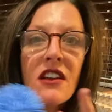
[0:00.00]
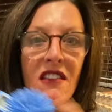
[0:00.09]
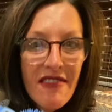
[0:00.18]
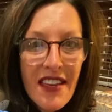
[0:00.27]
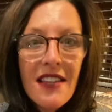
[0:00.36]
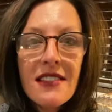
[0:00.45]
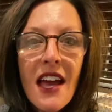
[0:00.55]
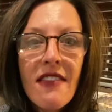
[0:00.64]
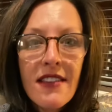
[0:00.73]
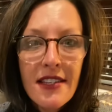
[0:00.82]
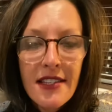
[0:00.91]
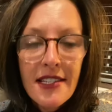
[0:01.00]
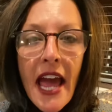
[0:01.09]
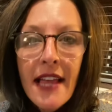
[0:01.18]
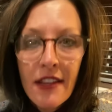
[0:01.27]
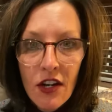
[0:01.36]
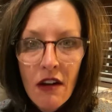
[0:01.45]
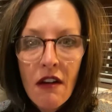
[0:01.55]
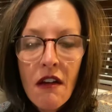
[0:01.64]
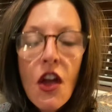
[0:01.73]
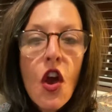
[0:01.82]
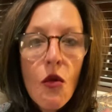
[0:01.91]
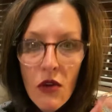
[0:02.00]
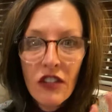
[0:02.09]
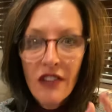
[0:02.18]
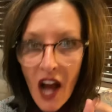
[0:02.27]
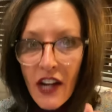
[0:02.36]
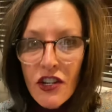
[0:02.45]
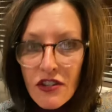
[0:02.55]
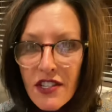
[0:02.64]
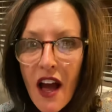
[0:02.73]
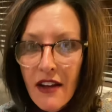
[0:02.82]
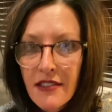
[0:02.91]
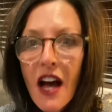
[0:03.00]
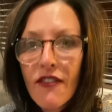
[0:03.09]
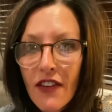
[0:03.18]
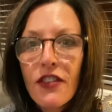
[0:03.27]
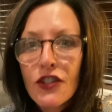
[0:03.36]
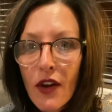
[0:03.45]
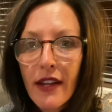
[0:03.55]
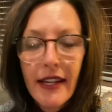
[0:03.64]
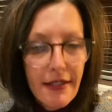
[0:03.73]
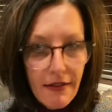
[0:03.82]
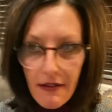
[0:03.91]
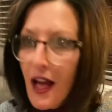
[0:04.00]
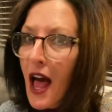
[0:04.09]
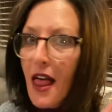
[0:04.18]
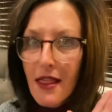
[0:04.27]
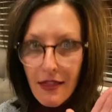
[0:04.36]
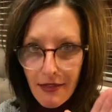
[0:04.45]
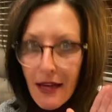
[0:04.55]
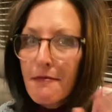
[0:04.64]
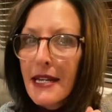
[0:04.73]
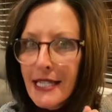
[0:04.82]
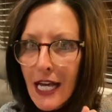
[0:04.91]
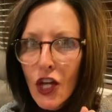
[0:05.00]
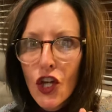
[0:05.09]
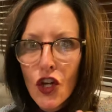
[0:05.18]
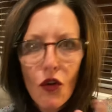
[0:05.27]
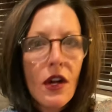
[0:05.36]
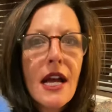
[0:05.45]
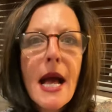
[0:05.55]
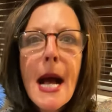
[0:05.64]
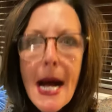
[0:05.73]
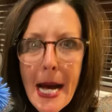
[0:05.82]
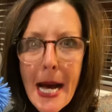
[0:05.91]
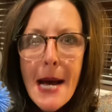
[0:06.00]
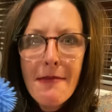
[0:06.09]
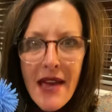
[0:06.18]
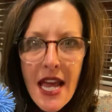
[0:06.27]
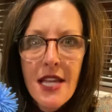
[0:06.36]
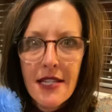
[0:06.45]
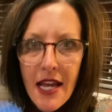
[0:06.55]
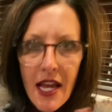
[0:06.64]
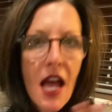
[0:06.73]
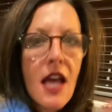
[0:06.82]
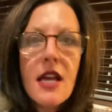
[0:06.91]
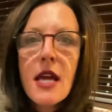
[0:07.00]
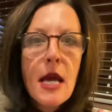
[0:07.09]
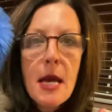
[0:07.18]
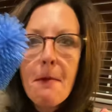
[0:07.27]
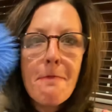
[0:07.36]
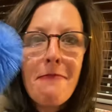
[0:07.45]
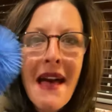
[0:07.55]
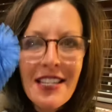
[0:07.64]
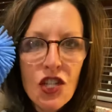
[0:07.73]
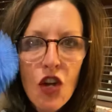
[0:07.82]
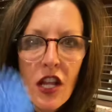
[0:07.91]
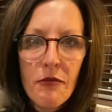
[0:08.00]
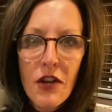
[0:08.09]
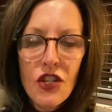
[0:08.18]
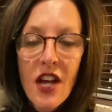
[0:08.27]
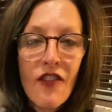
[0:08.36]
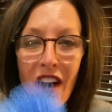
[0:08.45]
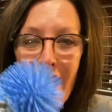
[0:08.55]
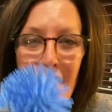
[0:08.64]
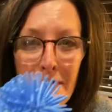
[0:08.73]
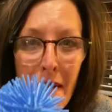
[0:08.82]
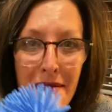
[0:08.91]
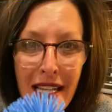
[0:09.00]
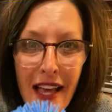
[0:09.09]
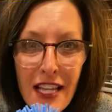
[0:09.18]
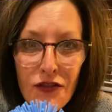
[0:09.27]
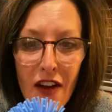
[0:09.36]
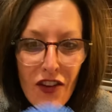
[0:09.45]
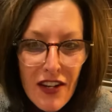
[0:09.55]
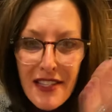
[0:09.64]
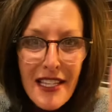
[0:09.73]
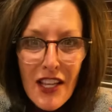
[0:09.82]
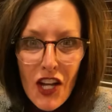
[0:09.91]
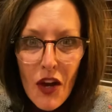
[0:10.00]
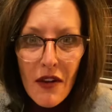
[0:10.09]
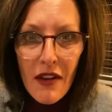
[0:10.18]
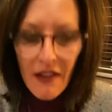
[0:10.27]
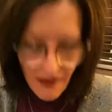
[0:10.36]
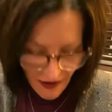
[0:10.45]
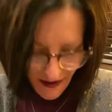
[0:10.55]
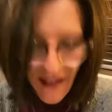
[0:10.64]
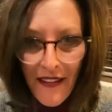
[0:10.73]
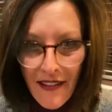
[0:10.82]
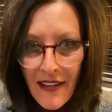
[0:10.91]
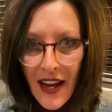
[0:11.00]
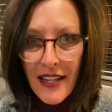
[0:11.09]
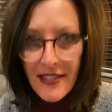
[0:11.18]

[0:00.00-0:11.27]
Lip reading: This and the descaler will knock your socks off in the toilet. Let me tell you, amazing. Best toilet brush ever. And this baby's gonna last forever. It's silicone. It's